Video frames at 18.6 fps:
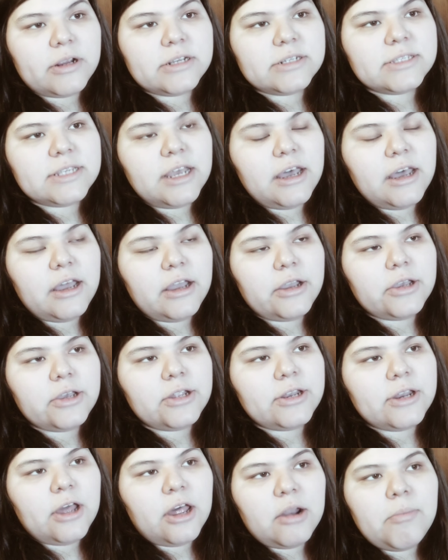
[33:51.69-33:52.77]
because I
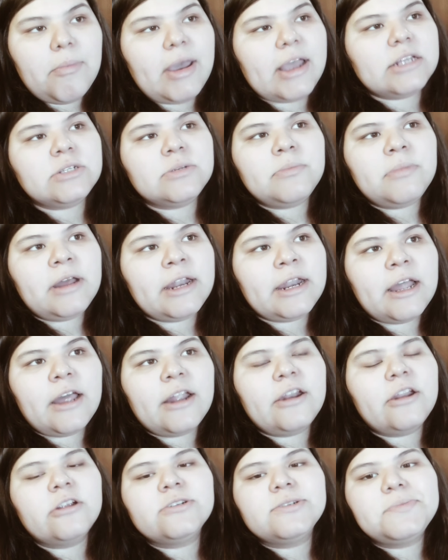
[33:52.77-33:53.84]
could not imagine my
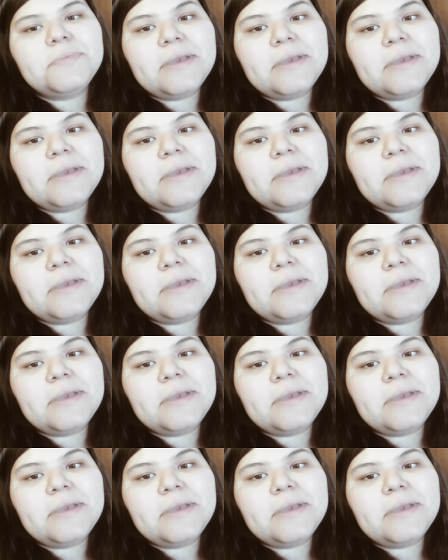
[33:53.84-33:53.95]
night nurse